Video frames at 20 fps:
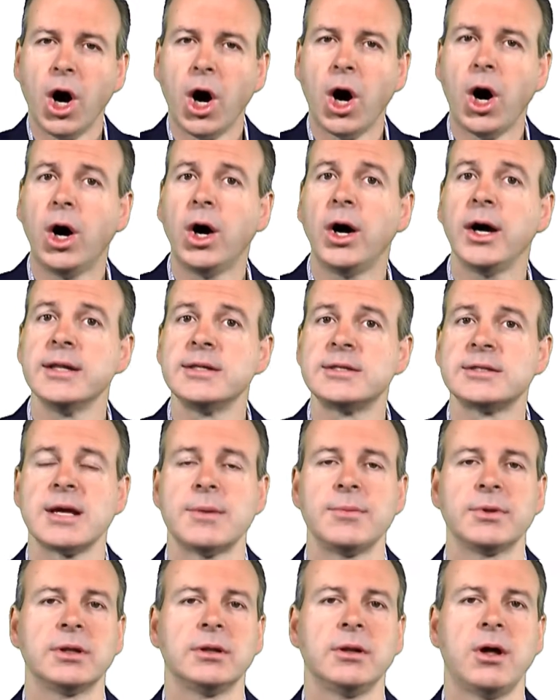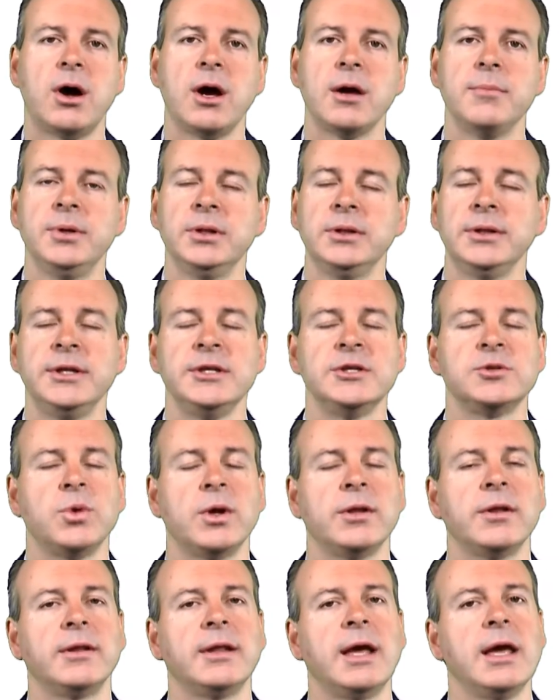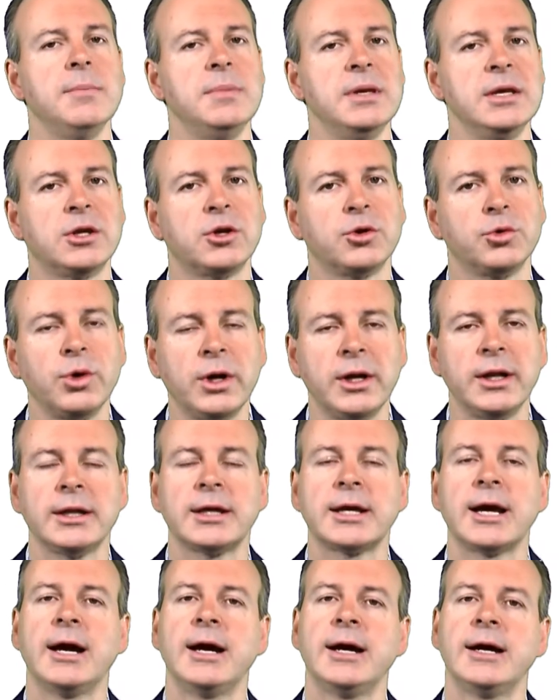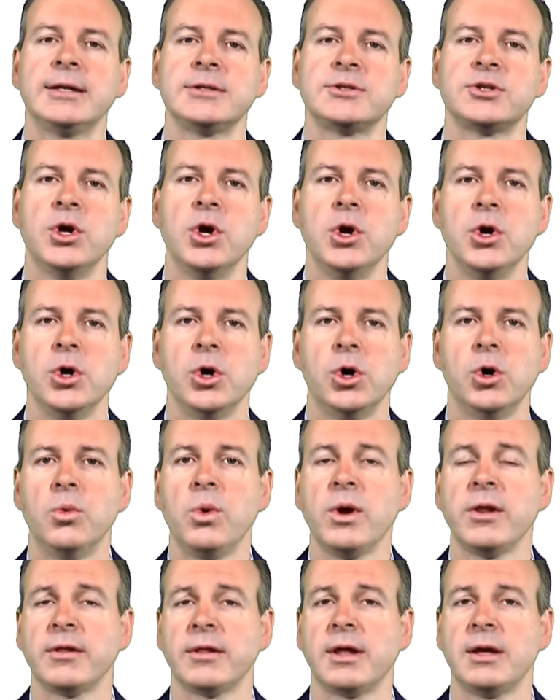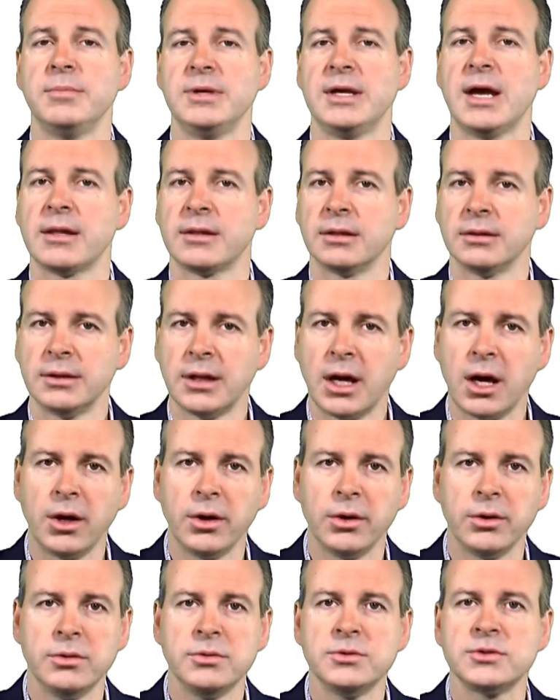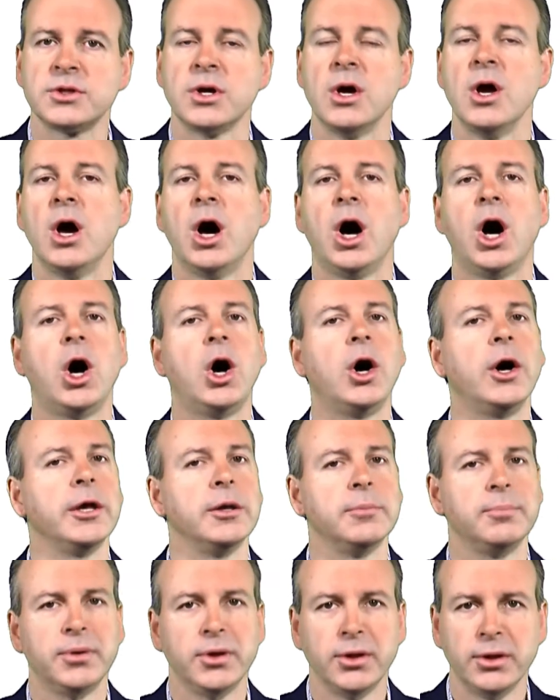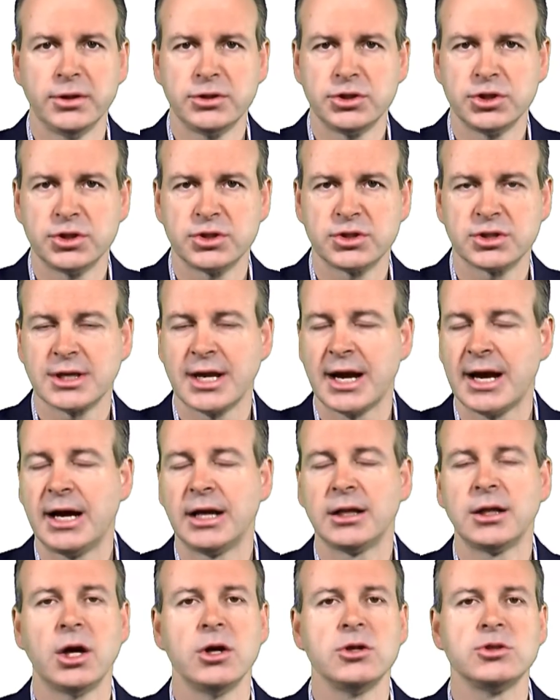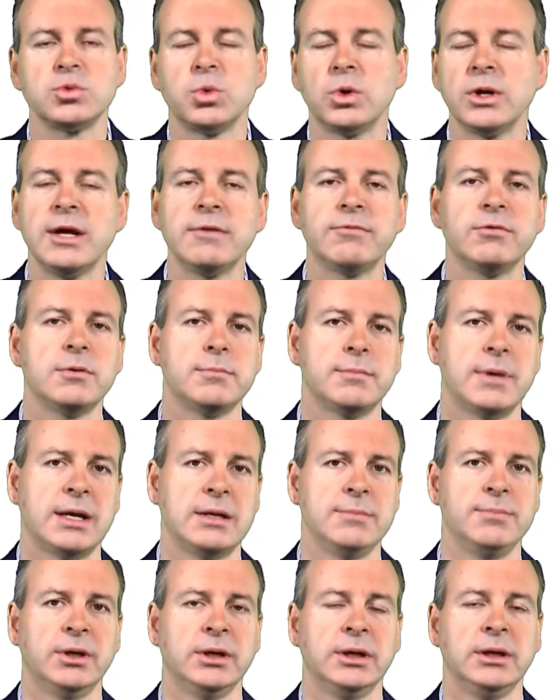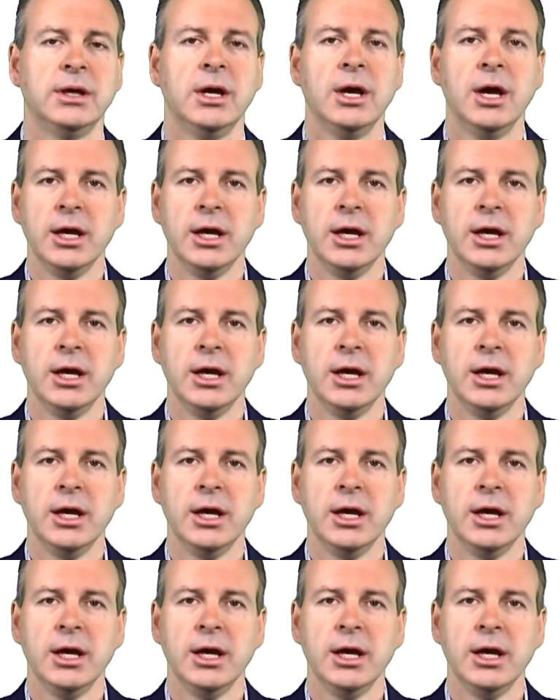hide some of the liabilities, whether they be credit cards or whether they be other loans, higher purchase, car loans, whatever it may be.